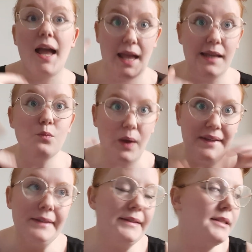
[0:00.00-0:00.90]
And
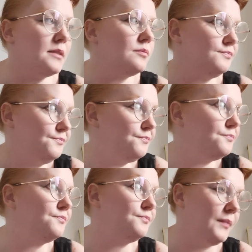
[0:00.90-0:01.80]
wait,
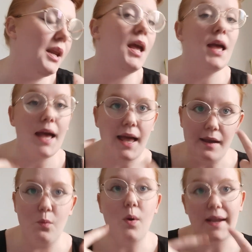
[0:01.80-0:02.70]

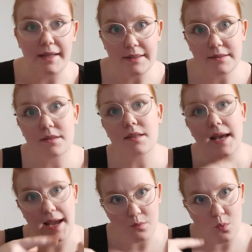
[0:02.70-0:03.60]
and wait,
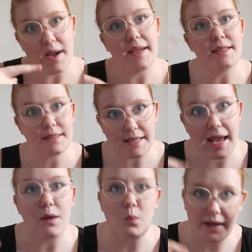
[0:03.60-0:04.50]
and wait,
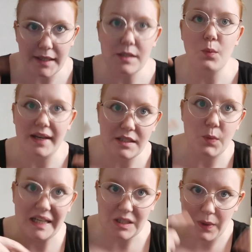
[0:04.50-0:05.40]
and wait, and wait, and
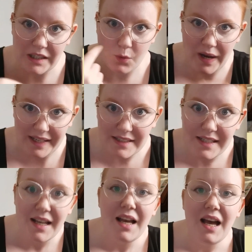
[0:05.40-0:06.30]
wait, and wait, and
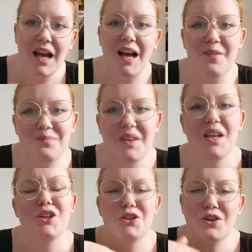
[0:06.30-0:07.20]
wait.
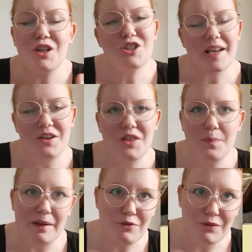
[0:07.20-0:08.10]
You've got to check on
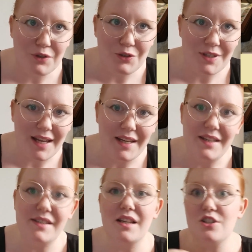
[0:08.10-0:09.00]
them every few
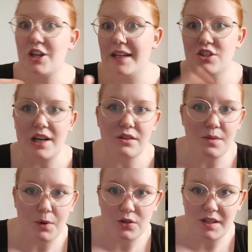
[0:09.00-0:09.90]
days, change out
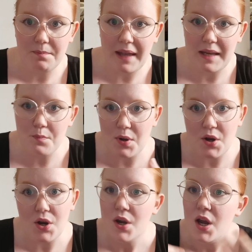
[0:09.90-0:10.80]
the blotting
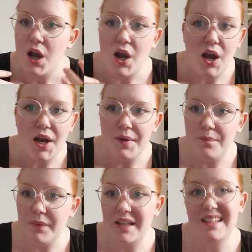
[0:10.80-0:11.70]
paper
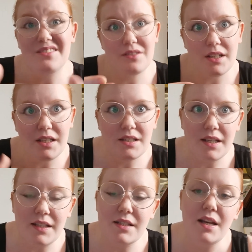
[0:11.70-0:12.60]
if
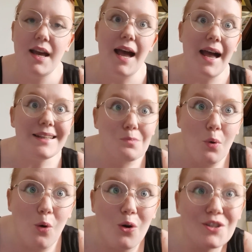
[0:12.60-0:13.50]
needed, add
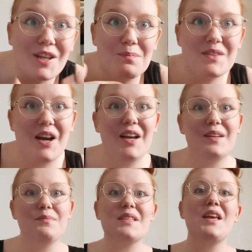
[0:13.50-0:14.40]
more
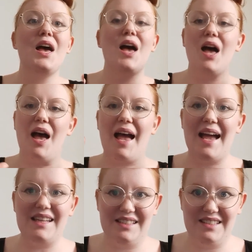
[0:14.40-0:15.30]
sometimes,
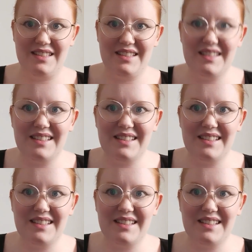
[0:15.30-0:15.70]
and